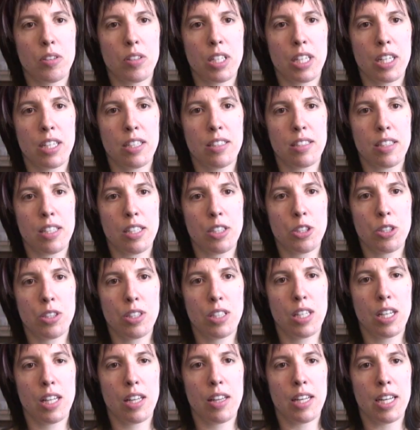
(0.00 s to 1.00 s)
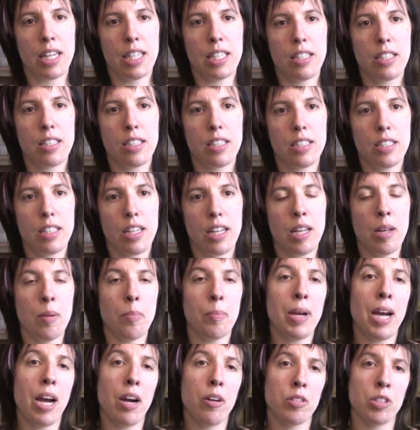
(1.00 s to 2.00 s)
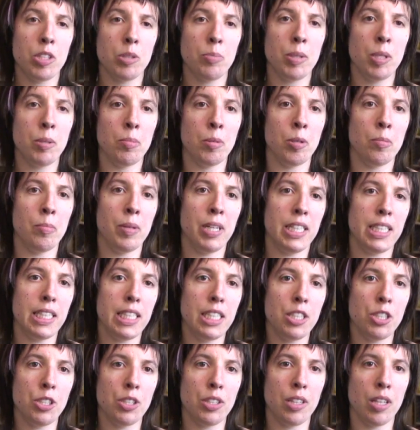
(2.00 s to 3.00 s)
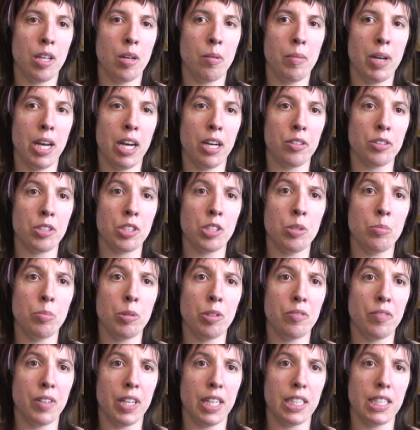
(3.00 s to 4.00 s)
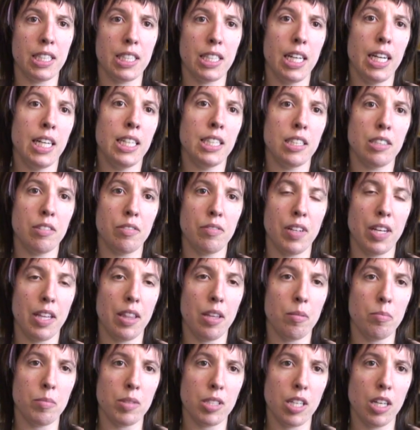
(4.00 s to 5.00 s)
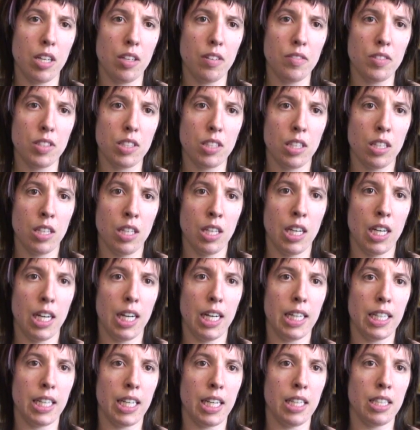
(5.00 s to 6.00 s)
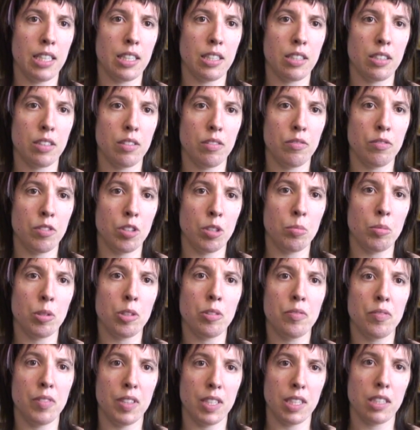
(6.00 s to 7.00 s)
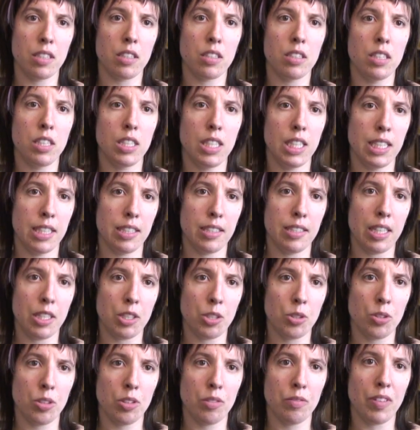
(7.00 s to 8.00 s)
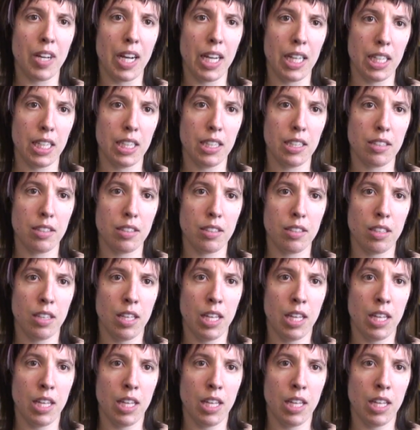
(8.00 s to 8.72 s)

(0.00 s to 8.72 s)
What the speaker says: organization that empowers people by teaching them how to prevent and defend themselves against verbal, physical, and sexual violence.